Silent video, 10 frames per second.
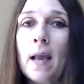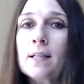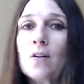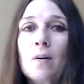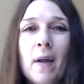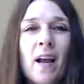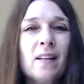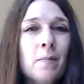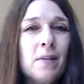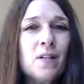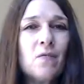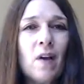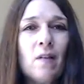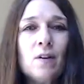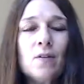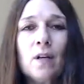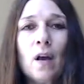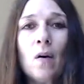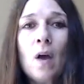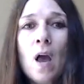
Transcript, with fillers: I started my online business five years ago.